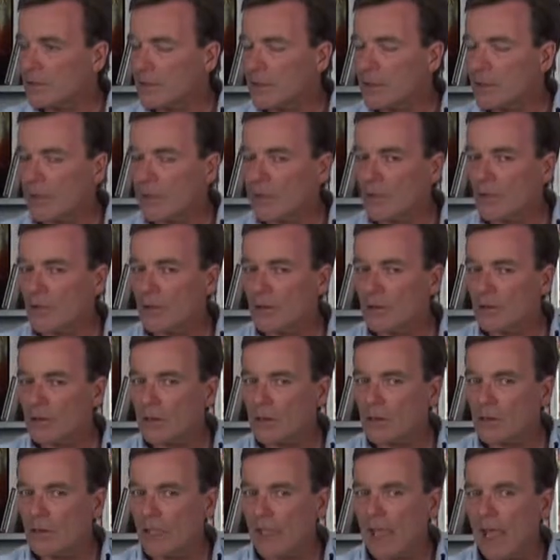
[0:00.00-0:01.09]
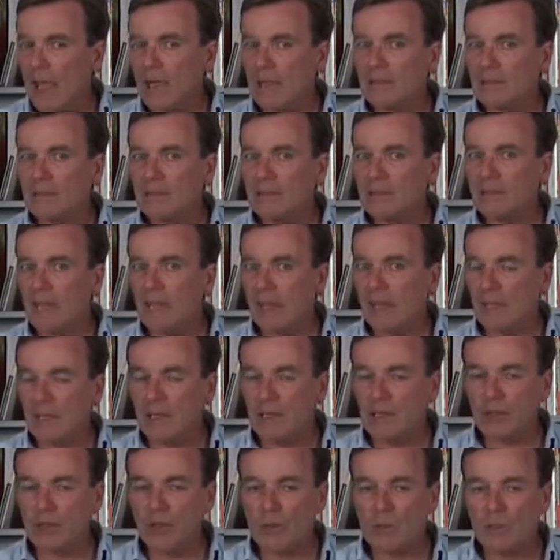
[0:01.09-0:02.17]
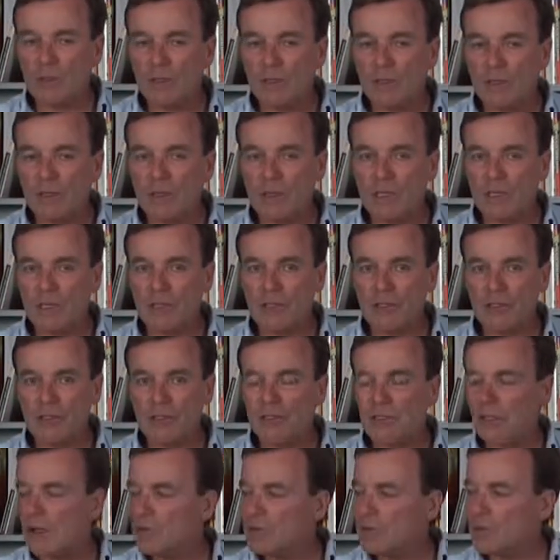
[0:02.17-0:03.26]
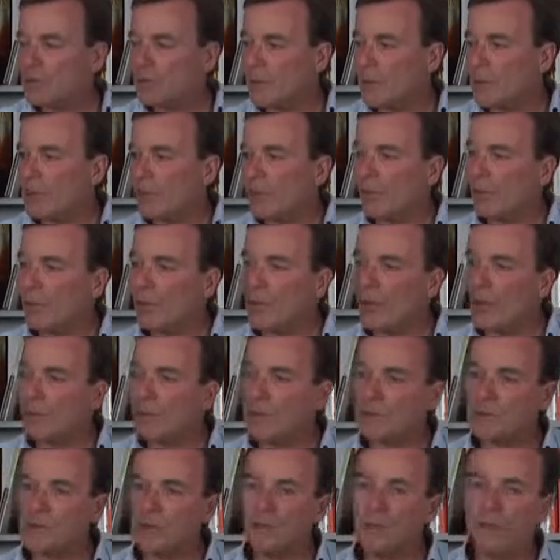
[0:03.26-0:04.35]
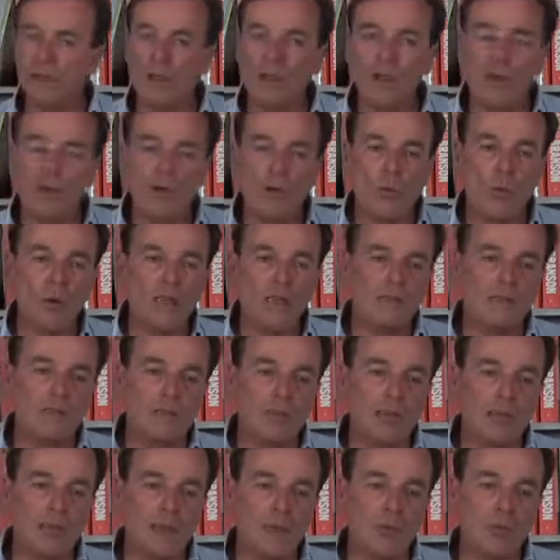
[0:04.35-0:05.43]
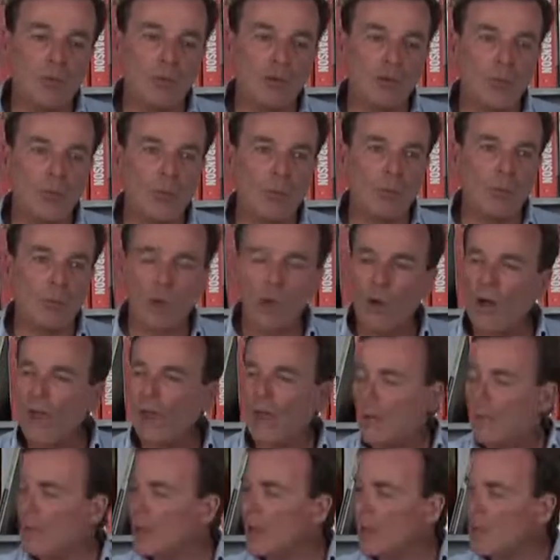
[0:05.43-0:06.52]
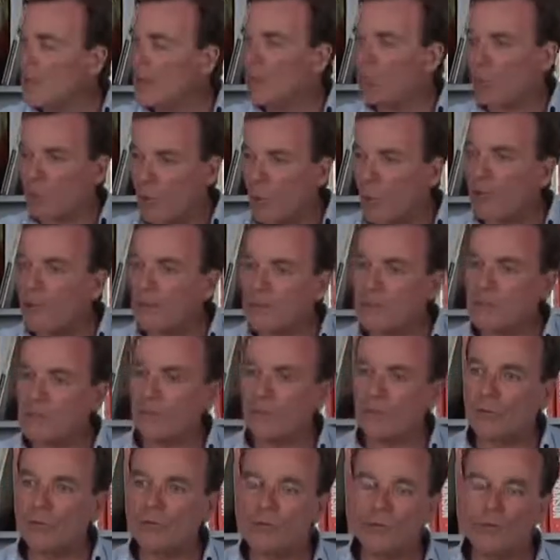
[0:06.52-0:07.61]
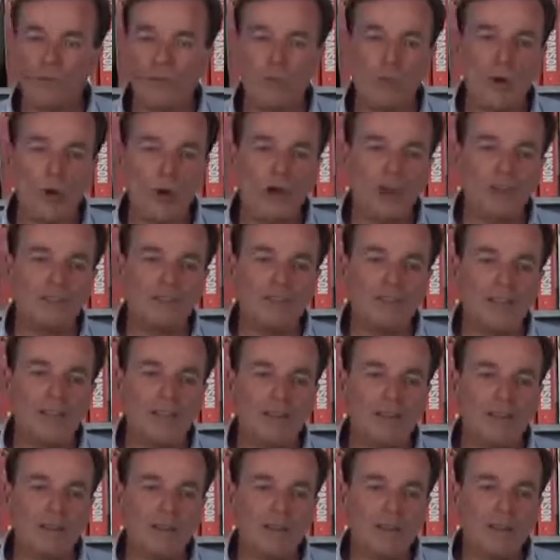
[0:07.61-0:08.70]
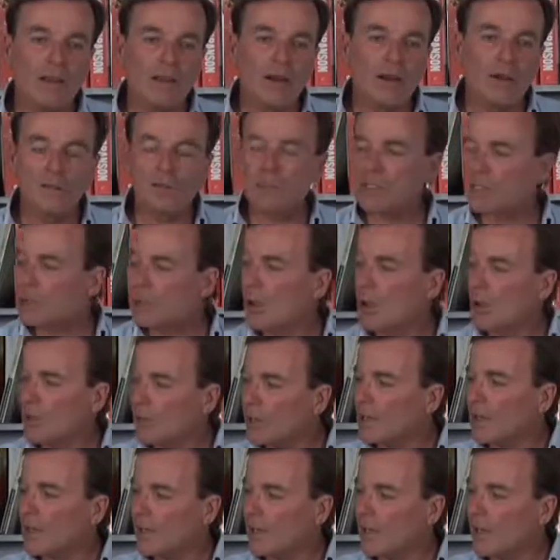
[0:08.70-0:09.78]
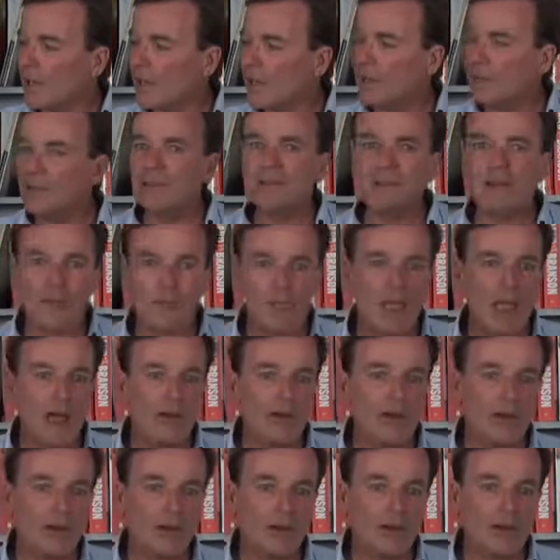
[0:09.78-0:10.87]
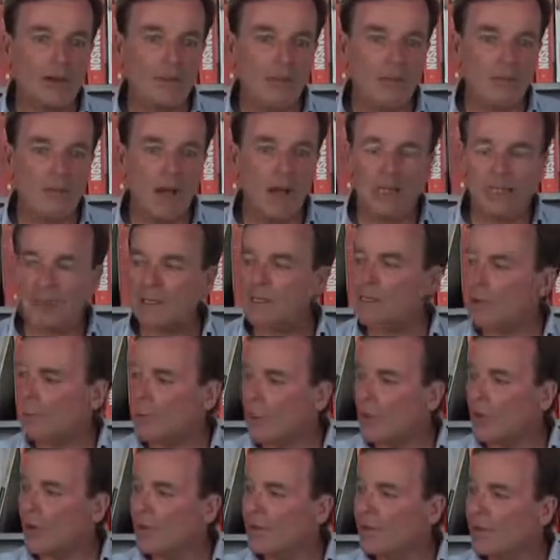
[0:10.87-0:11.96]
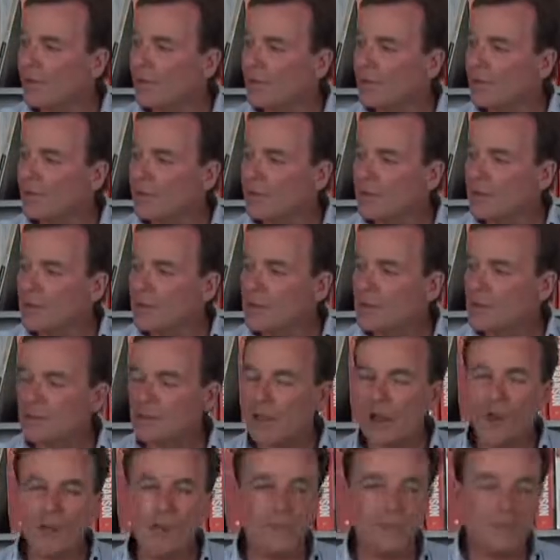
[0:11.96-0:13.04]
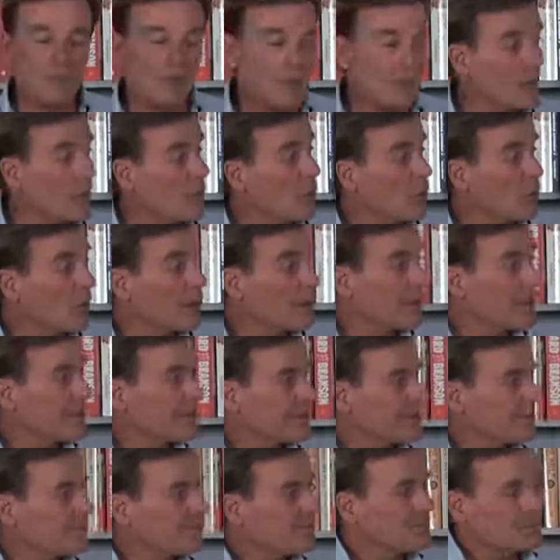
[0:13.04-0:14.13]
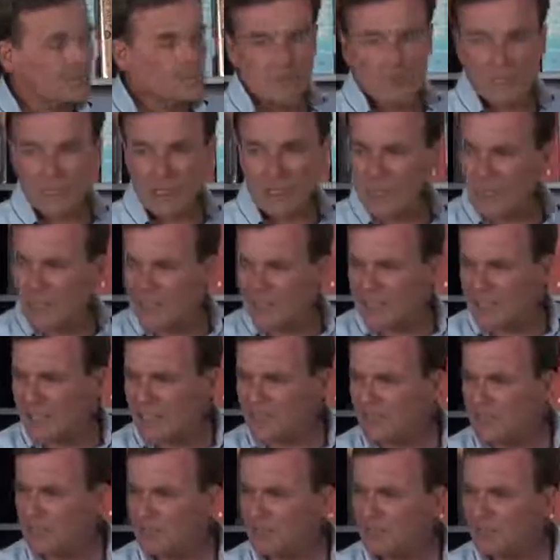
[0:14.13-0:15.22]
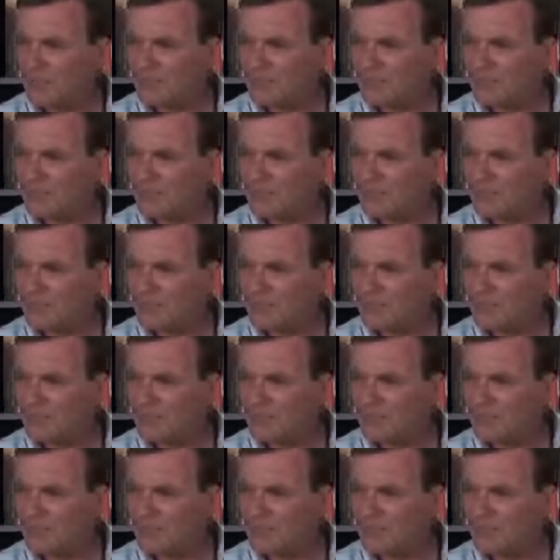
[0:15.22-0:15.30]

You know, they're not outstanding in terms of intelligence. They've just been able to apply themselves, weasel out and put and apply and maybe apply themselves to a mindset of just I'm going to get ahead somehow. I'm going to make this work. So some more than others. Does that make sense?